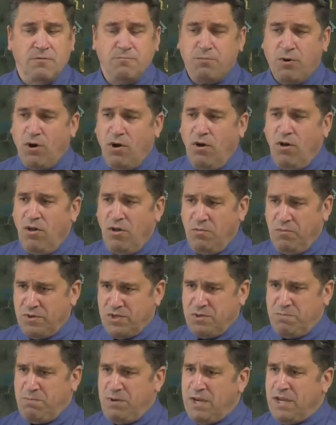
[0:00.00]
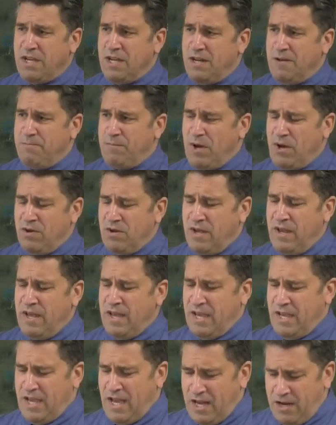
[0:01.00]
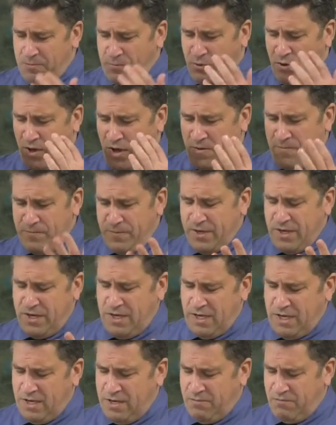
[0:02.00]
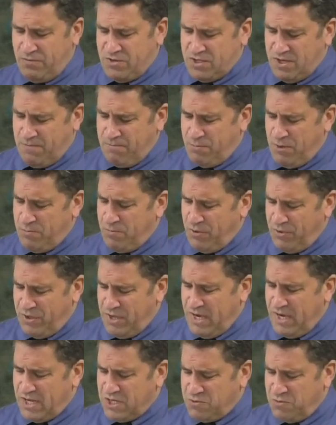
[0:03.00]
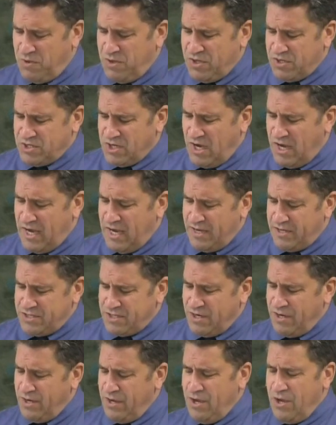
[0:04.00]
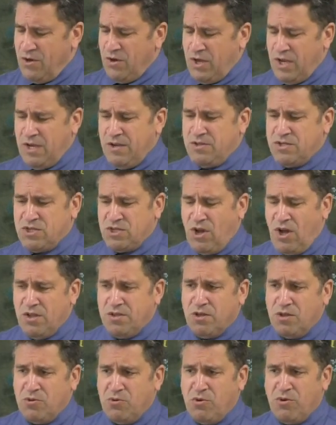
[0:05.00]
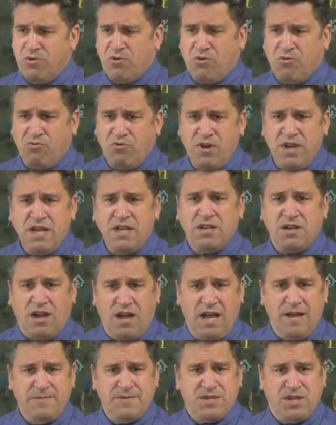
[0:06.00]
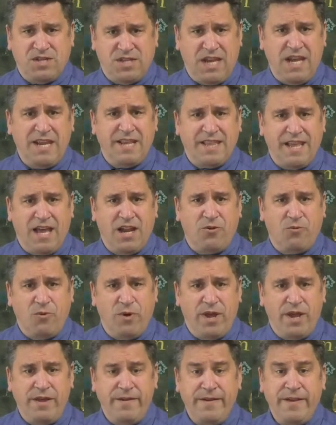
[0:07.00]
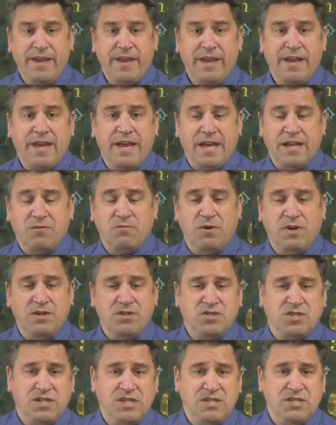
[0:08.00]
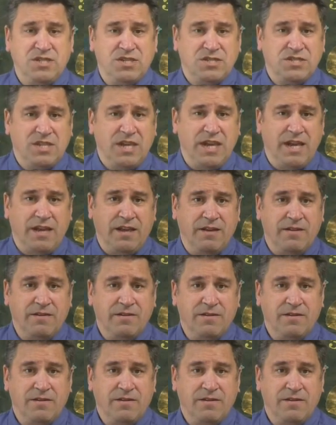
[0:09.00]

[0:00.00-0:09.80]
Paul was speaking about he had a problem. He, he, some people think it's with his eyes. He sought the Lord three times to take that away. And what did Jesus say?